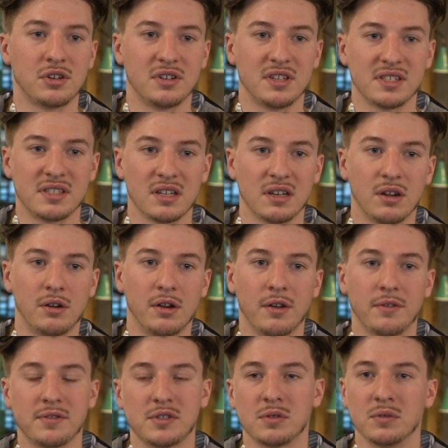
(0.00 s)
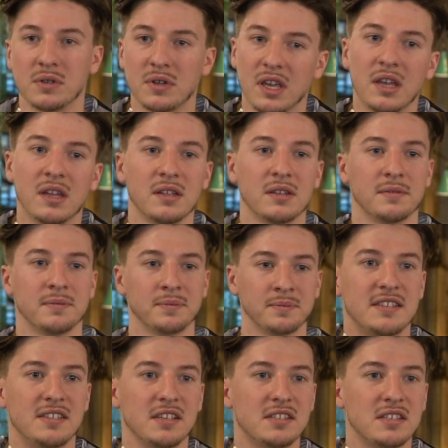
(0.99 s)
distillery of Tsunuki.
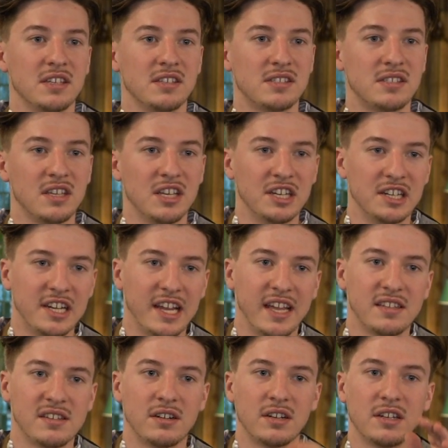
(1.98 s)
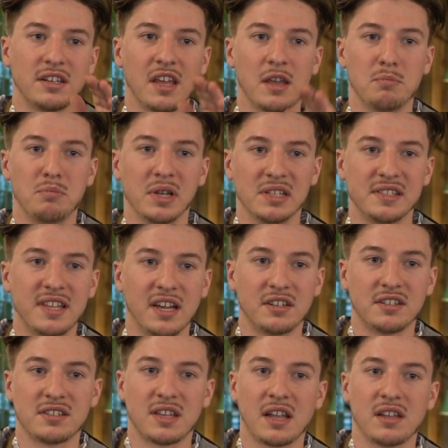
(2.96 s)
16 years later, they built their
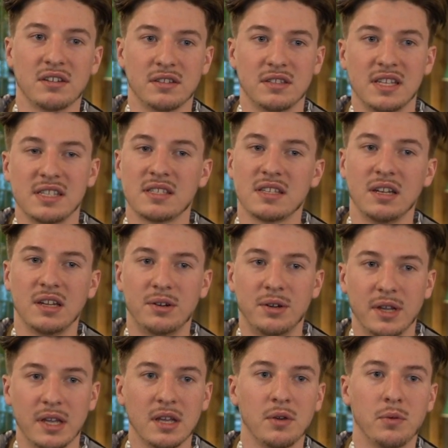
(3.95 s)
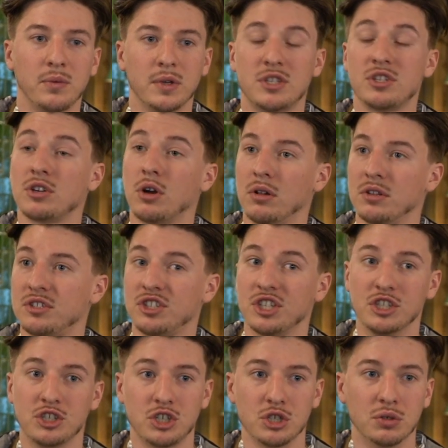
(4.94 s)
second distillery, which called
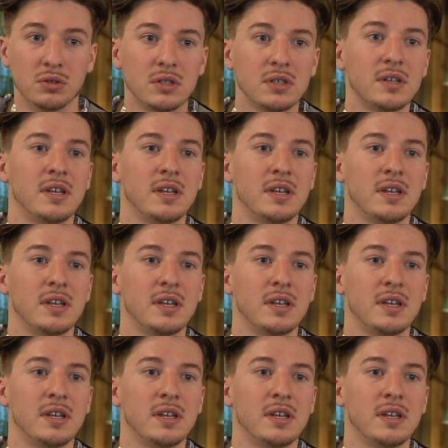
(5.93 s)
Shinshu.